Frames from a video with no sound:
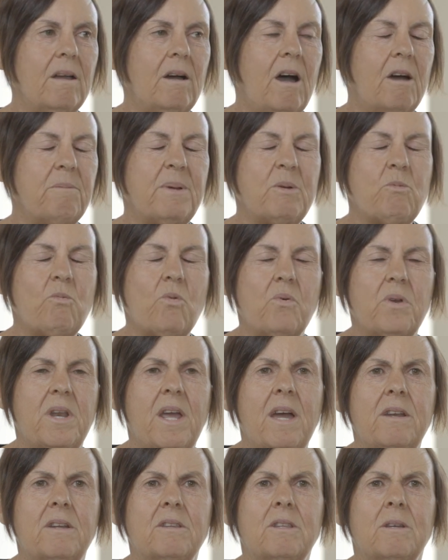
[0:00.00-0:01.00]
I'd be worn
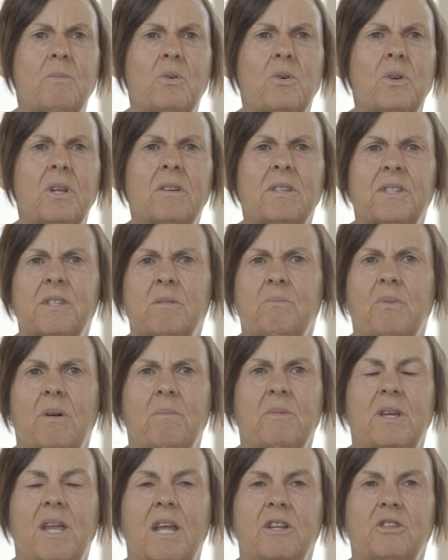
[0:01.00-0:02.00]
out in the morning because I
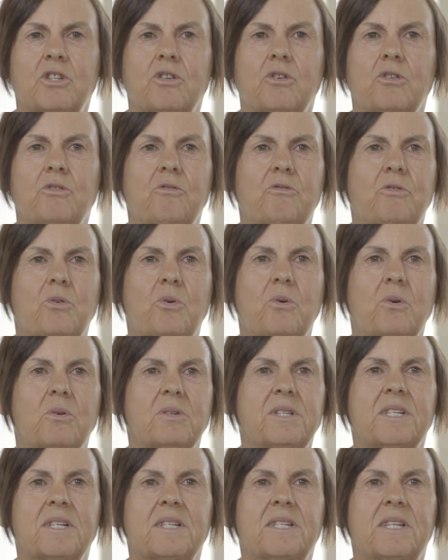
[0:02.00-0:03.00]
probably had 2, 4,
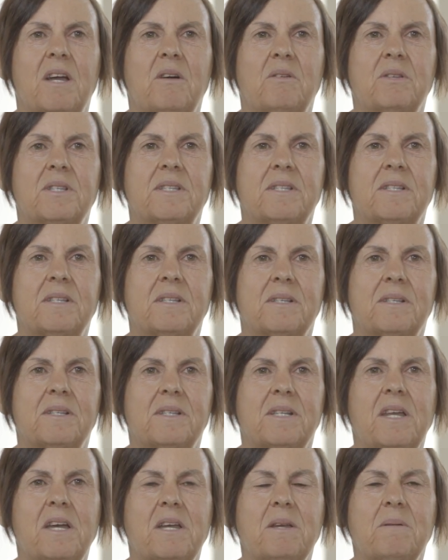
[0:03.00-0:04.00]
6 hours
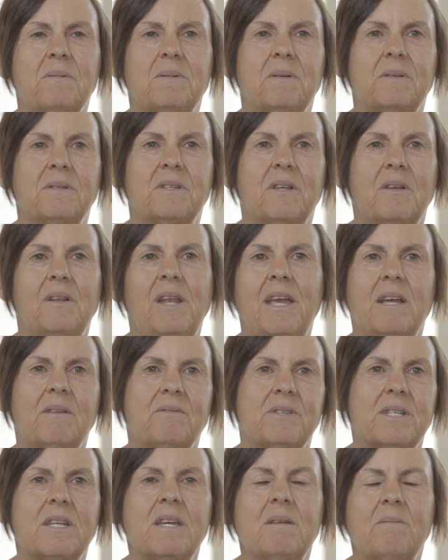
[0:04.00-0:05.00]
sleep. So lack
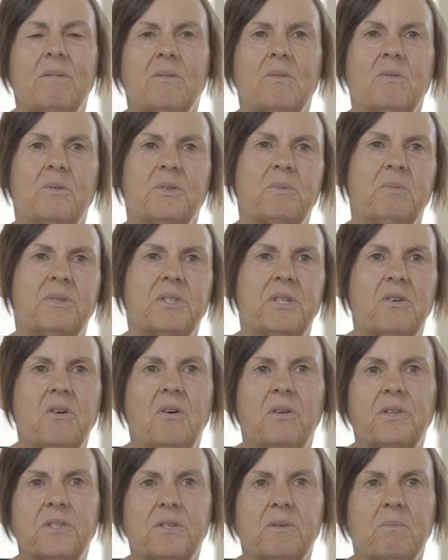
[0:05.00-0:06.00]
of sleep, of course, was a
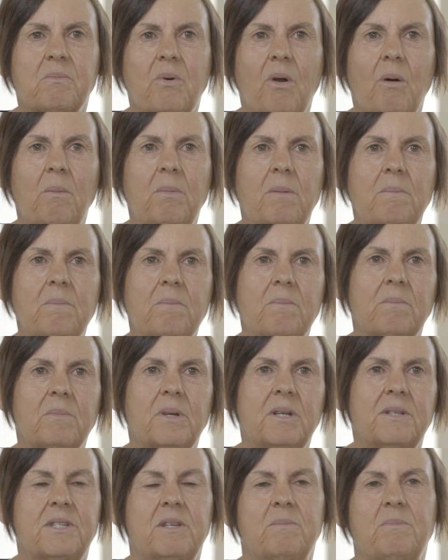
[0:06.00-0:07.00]
constant problem
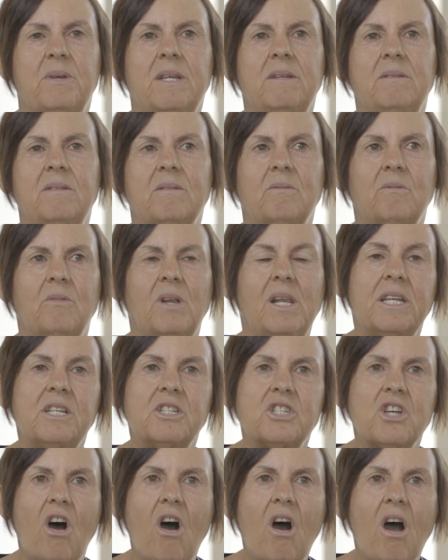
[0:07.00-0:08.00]
because I'd be really
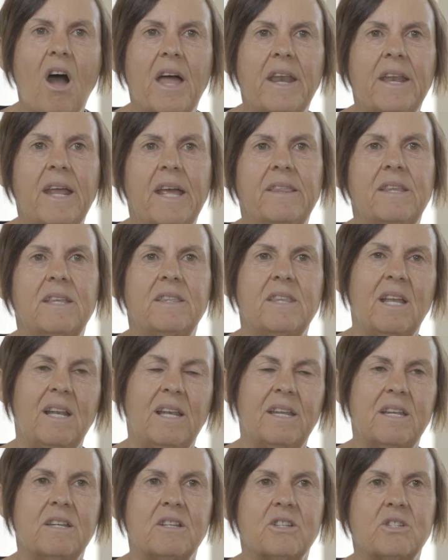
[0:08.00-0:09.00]
tired. And then
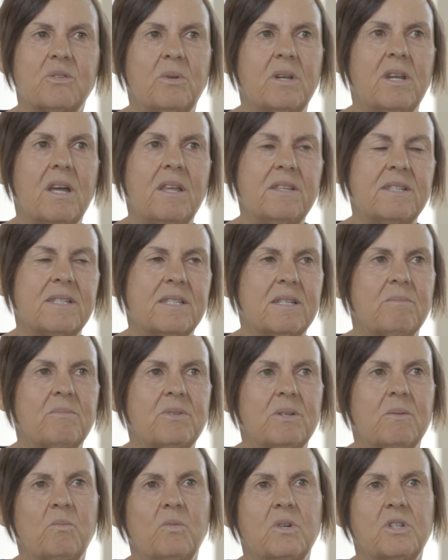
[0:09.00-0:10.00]
that led into another
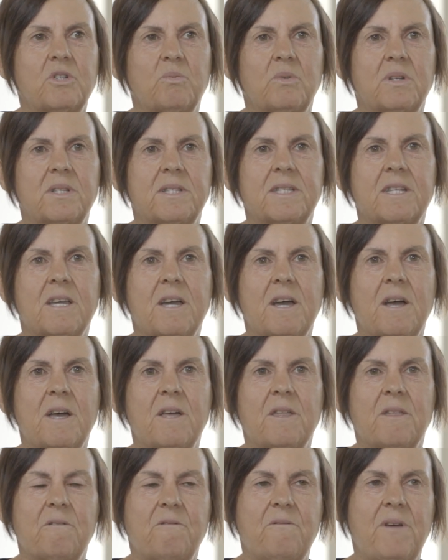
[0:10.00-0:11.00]
symptom, which was
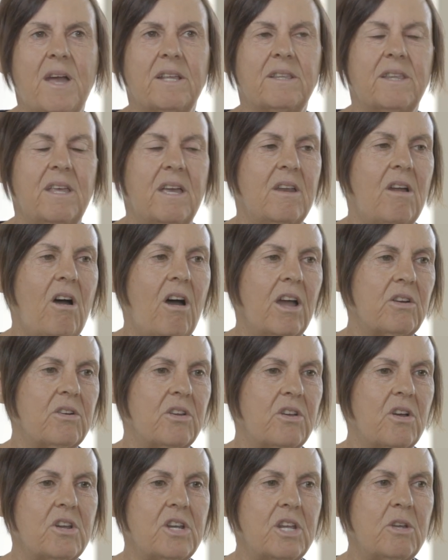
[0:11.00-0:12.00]
the fact that I
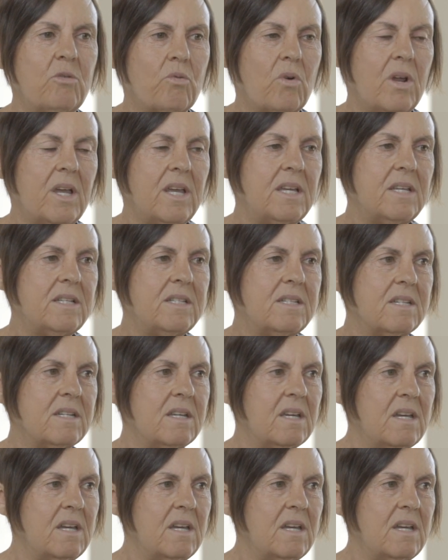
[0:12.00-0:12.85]
could only read